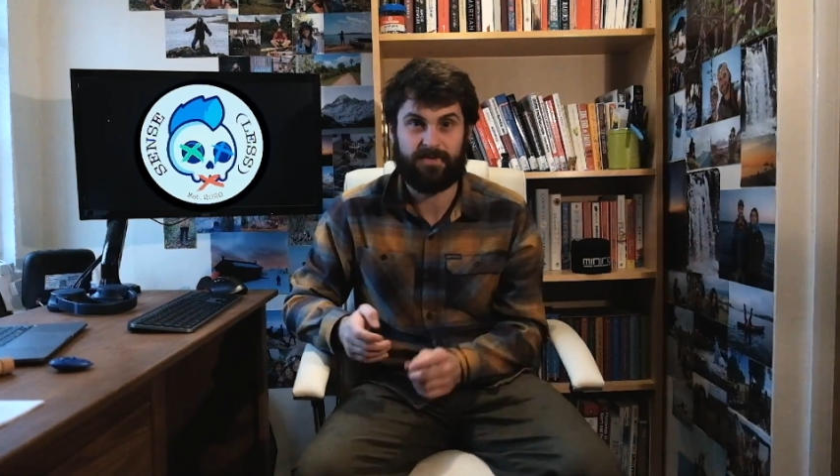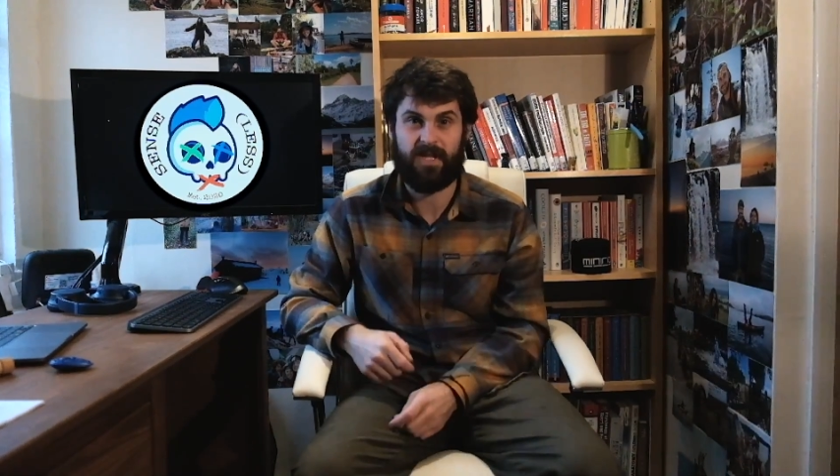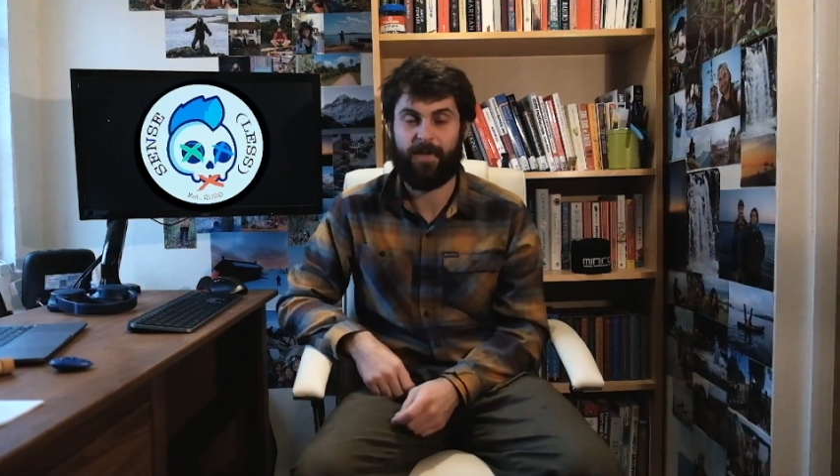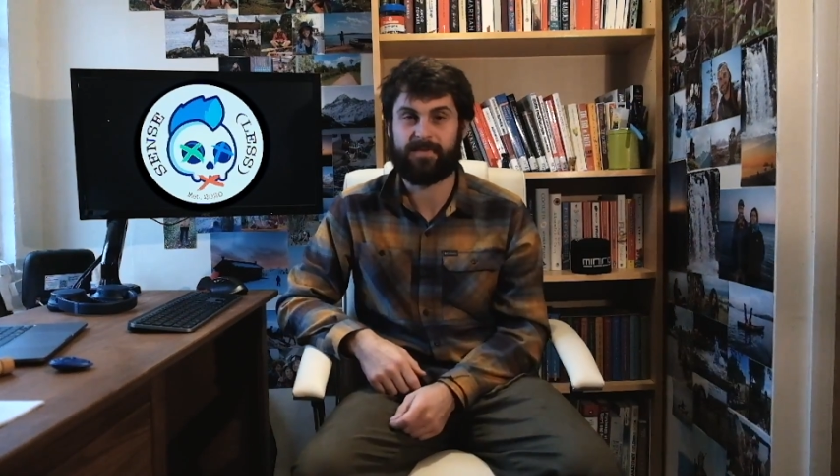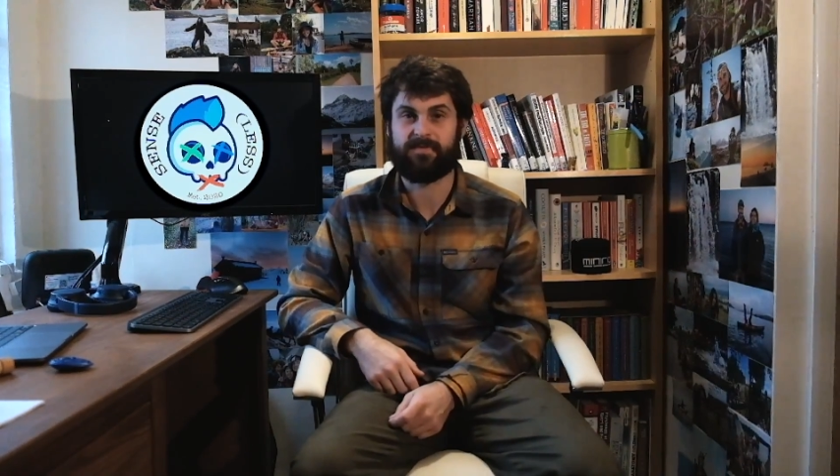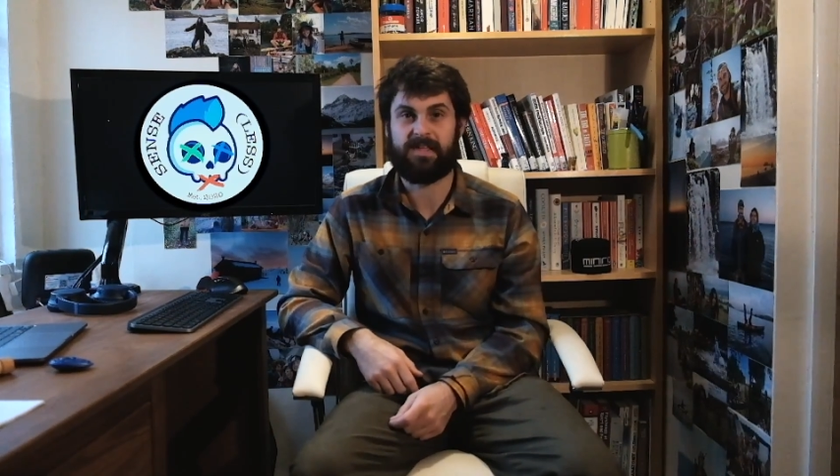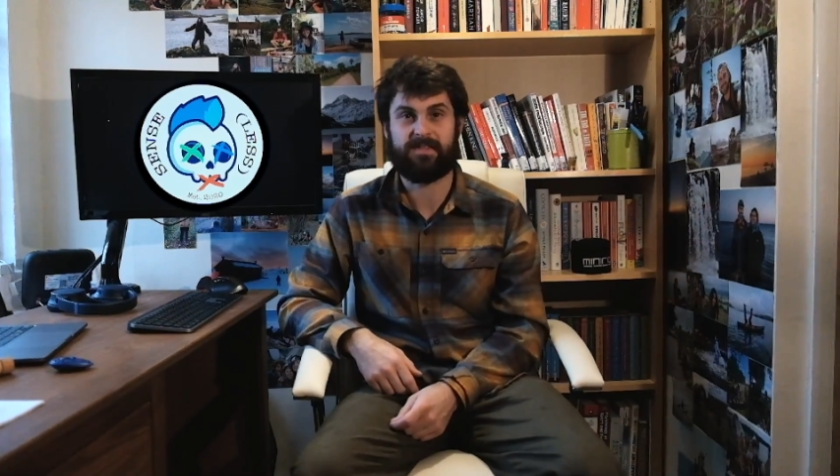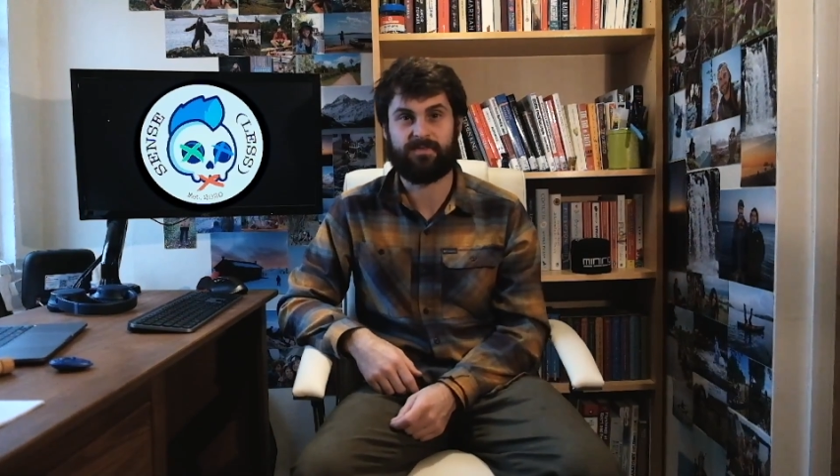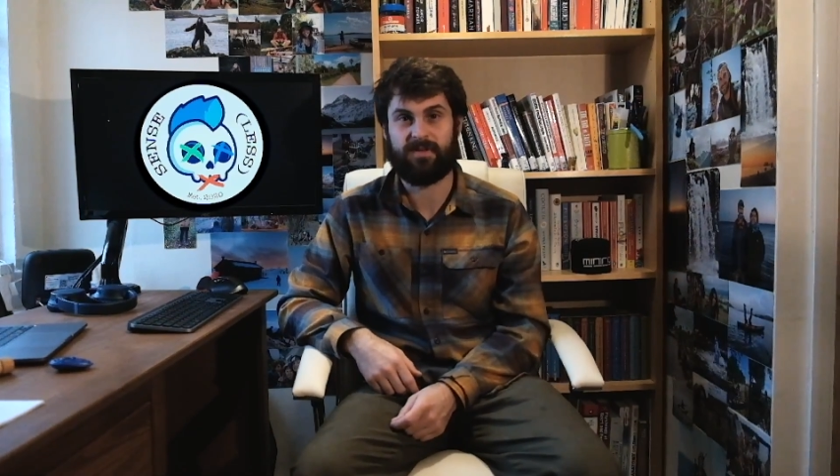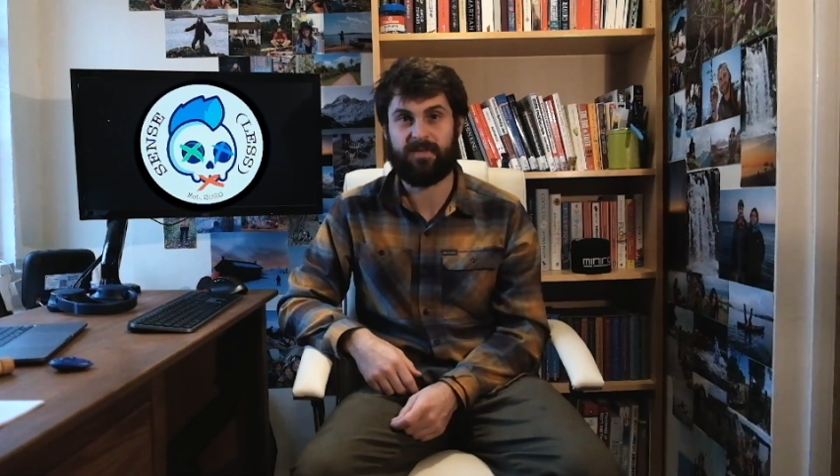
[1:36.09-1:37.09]
types of
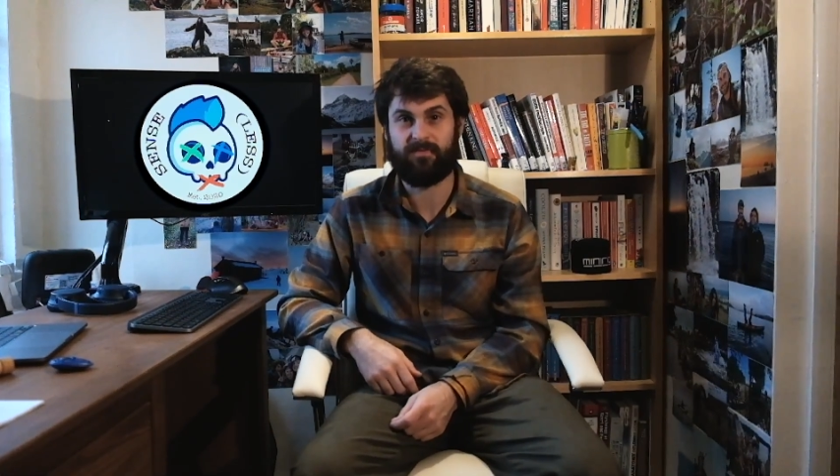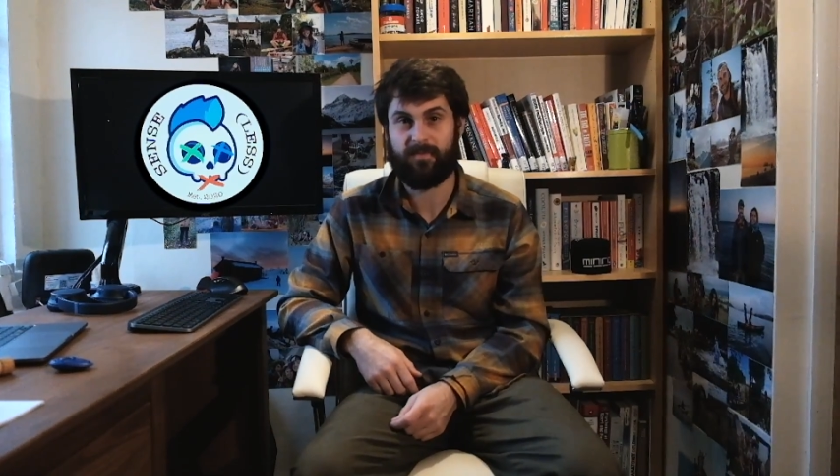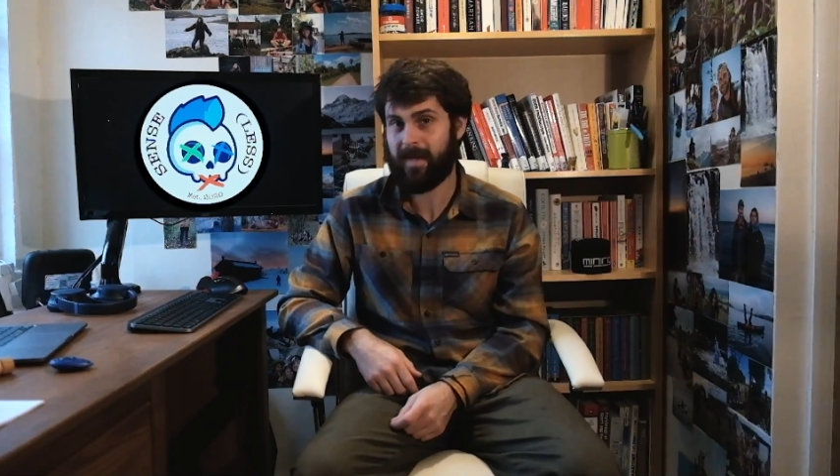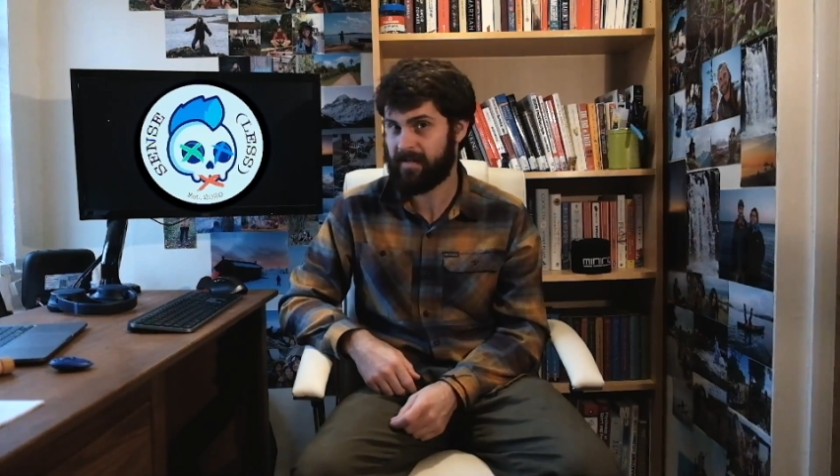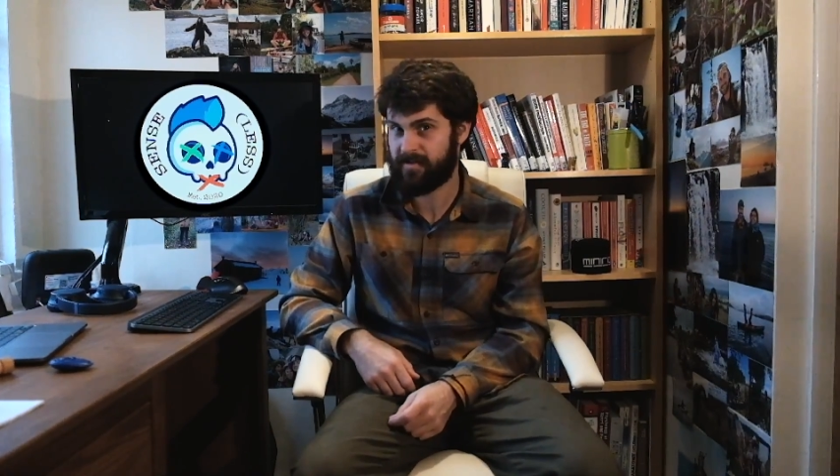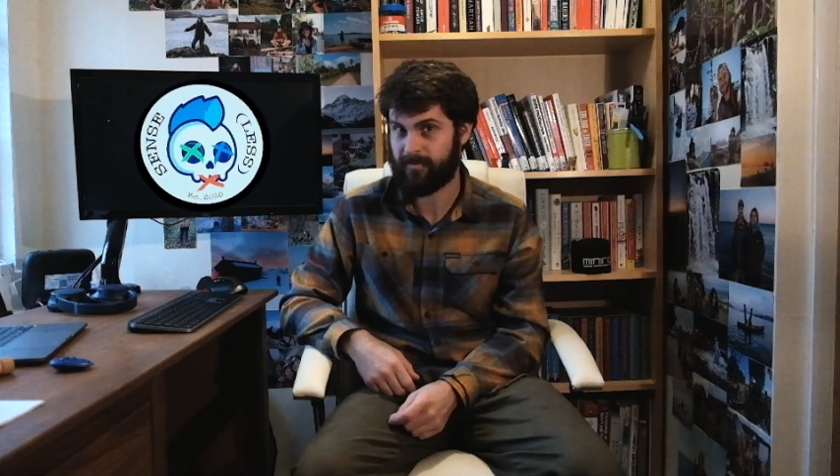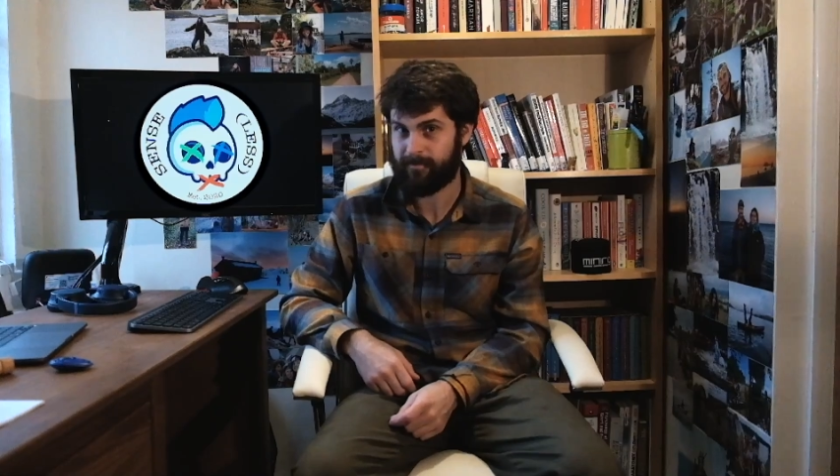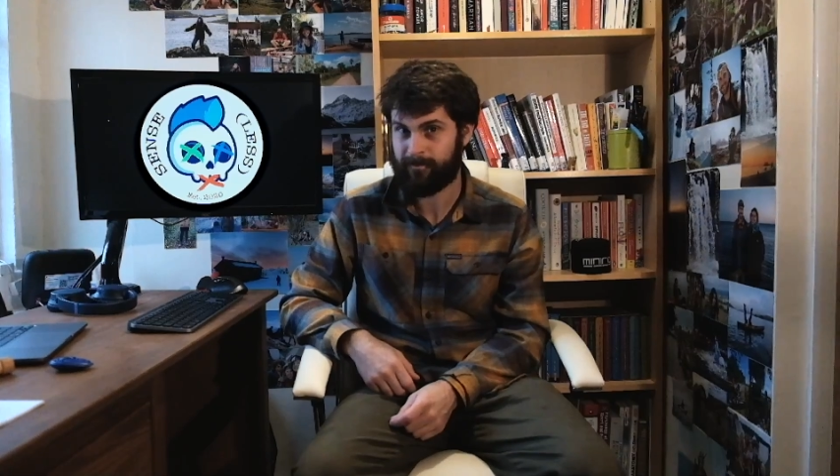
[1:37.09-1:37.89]
sensory information.